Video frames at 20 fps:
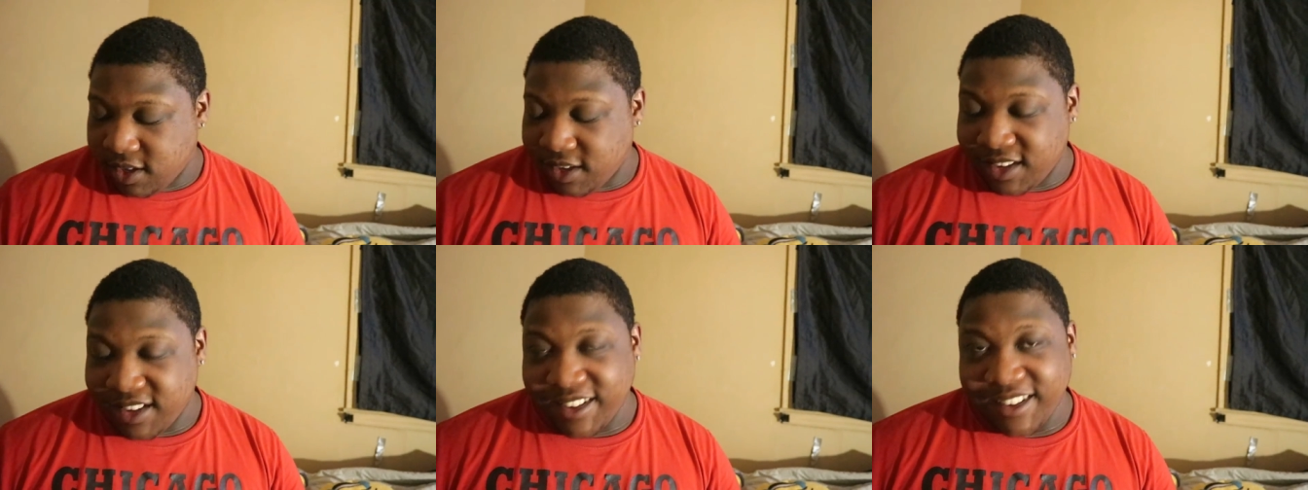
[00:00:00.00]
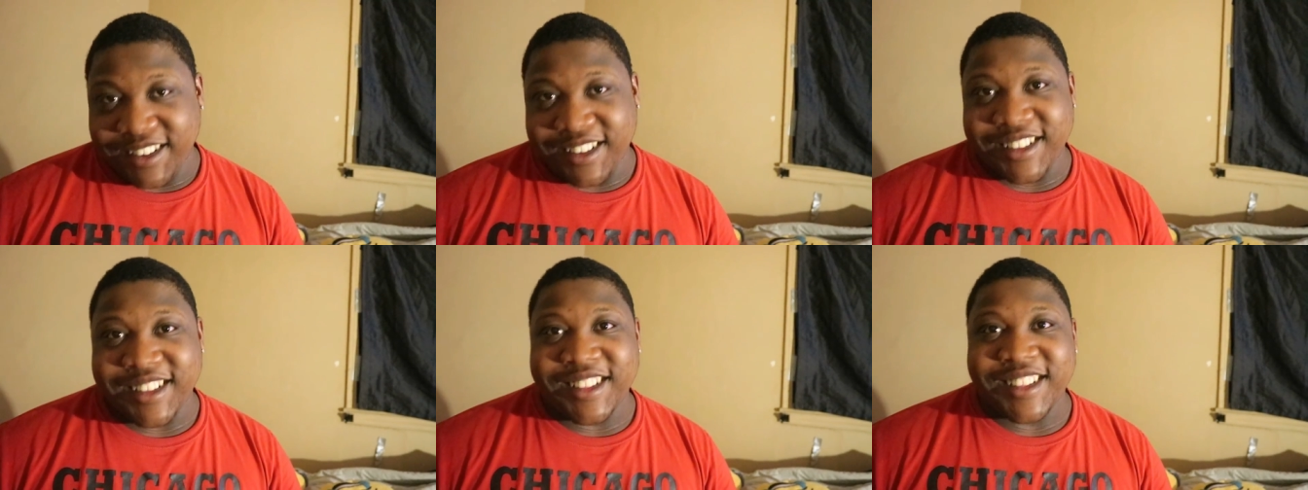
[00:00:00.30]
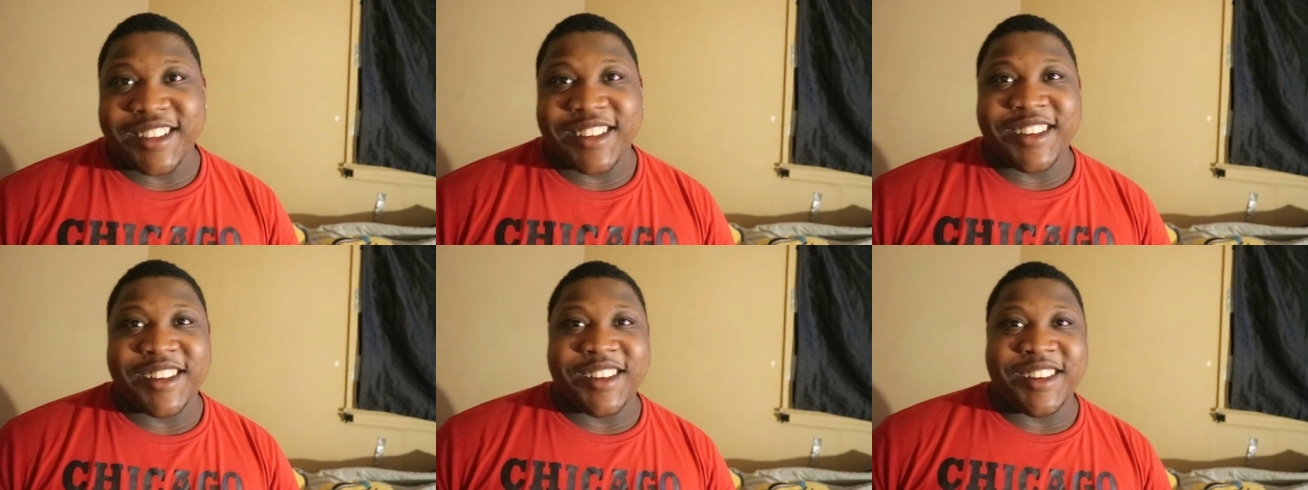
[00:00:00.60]
Uh,
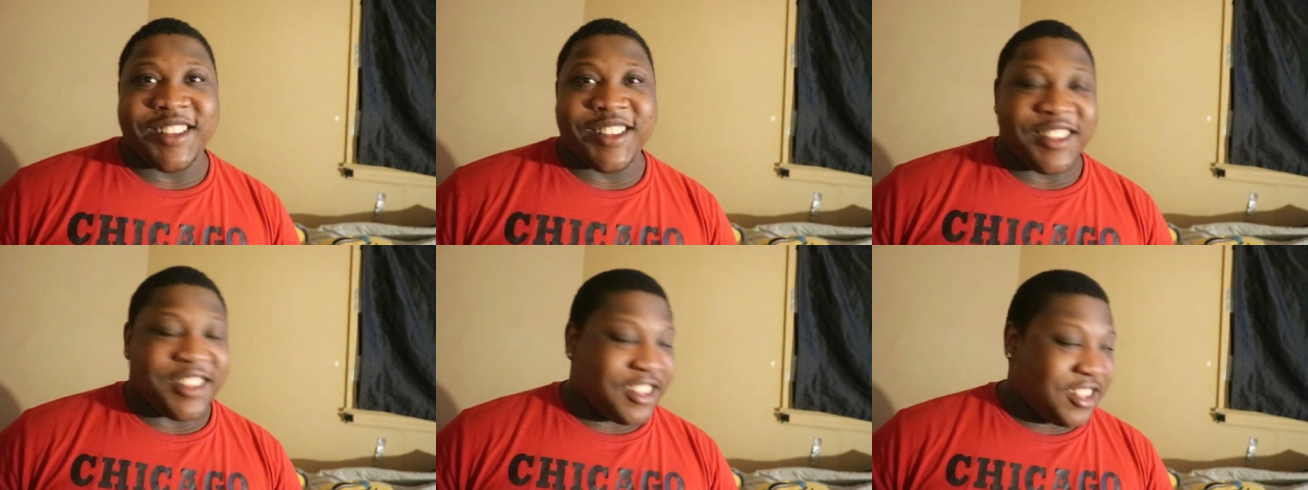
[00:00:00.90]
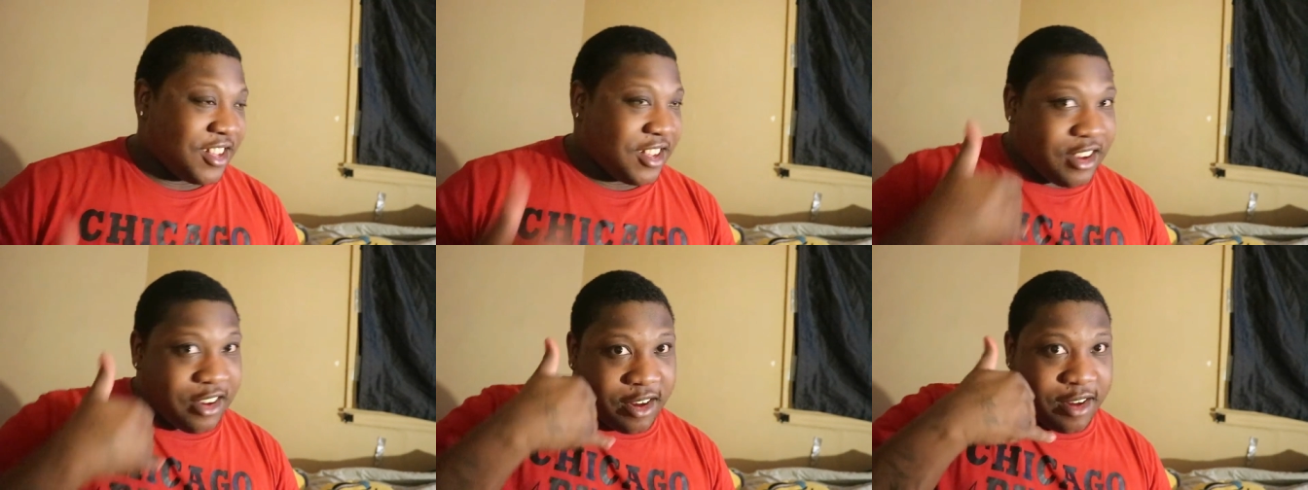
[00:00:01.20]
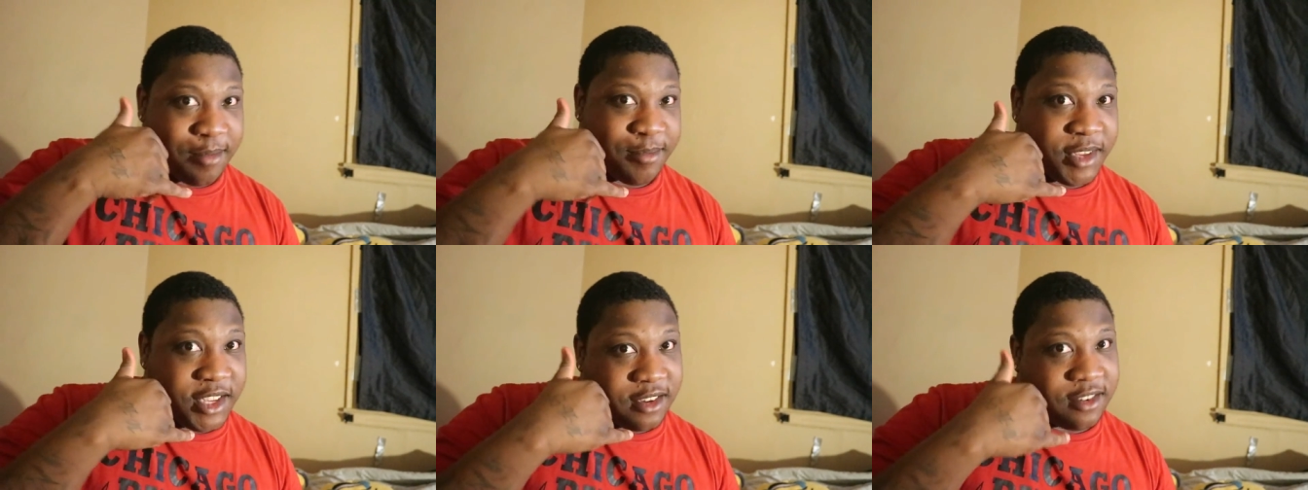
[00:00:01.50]

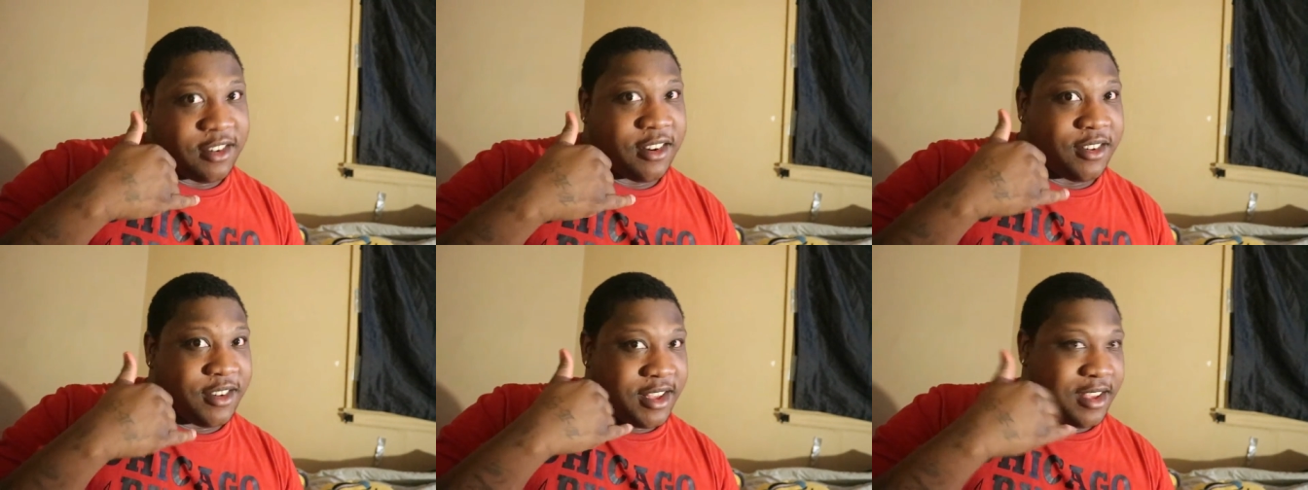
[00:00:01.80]
call me, you know,